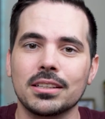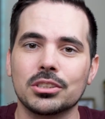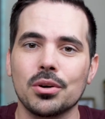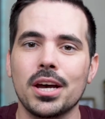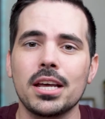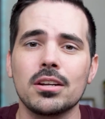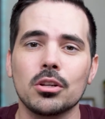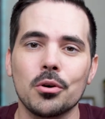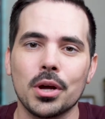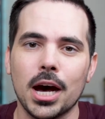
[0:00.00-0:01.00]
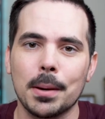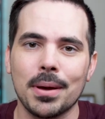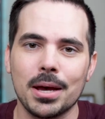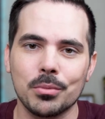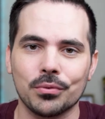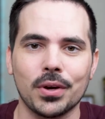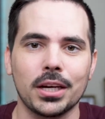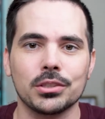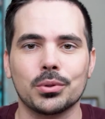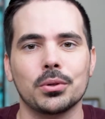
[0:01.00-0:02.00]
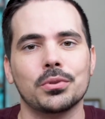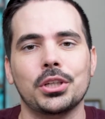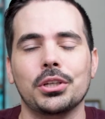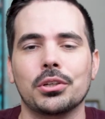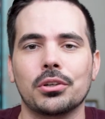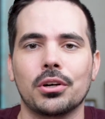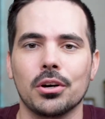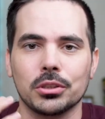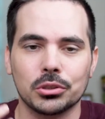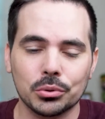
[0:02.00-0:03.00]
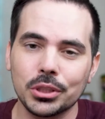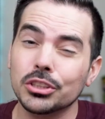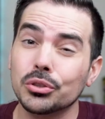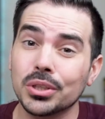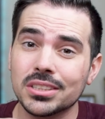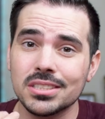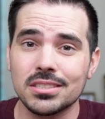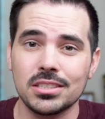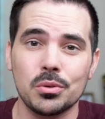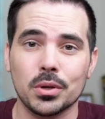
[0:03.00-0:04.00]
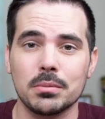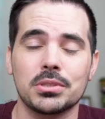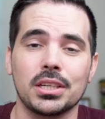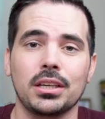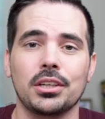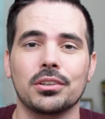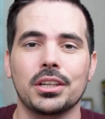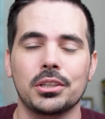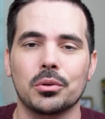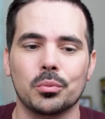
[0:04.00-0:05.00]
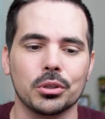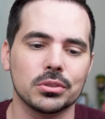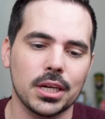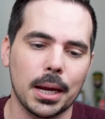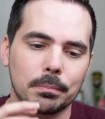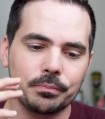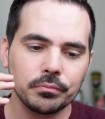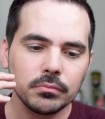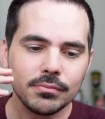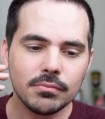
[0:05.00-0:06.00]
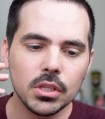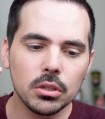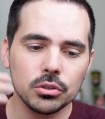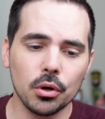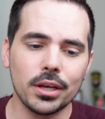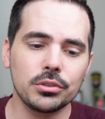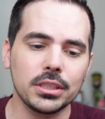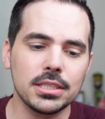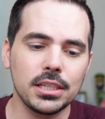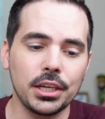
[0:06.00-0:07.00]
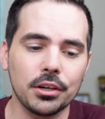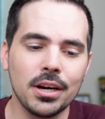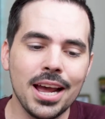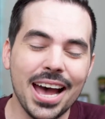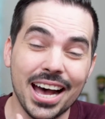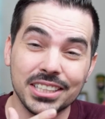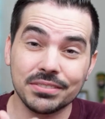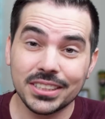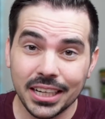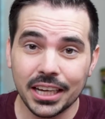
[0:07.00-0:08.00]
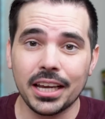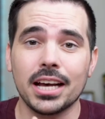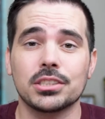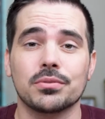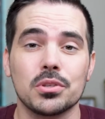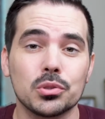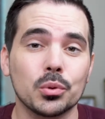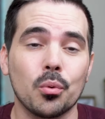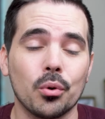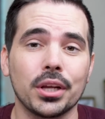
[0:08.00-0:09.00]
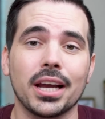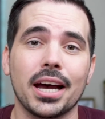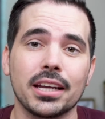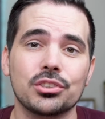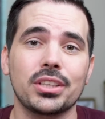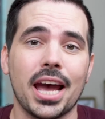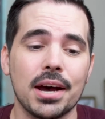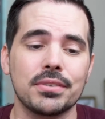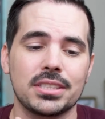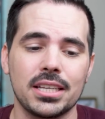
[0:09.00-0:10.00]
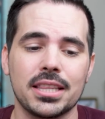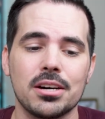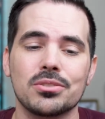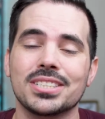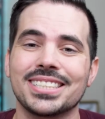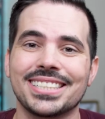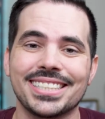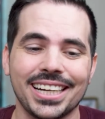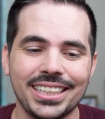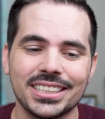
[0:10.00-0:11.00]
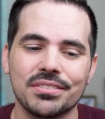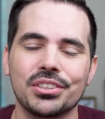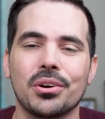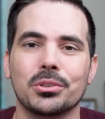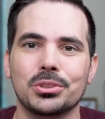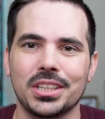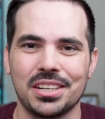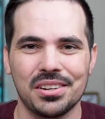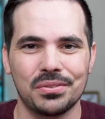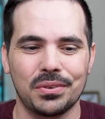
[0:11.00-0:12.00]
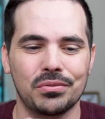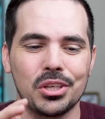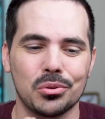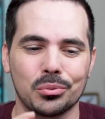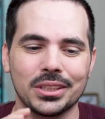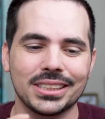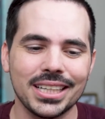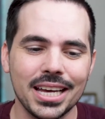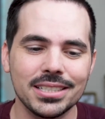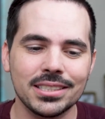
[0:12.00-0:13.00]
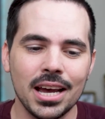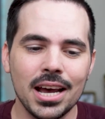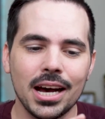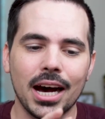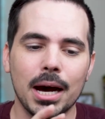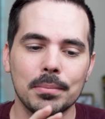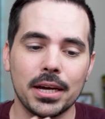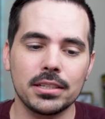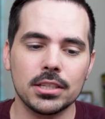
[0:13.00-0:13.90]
let's go ahead and load up M1 Finance right over here on the screen so you guys can see what I'm seeing here in real time. So as you can see here, as of today, as of this recording, I actually have $10,097.53. That is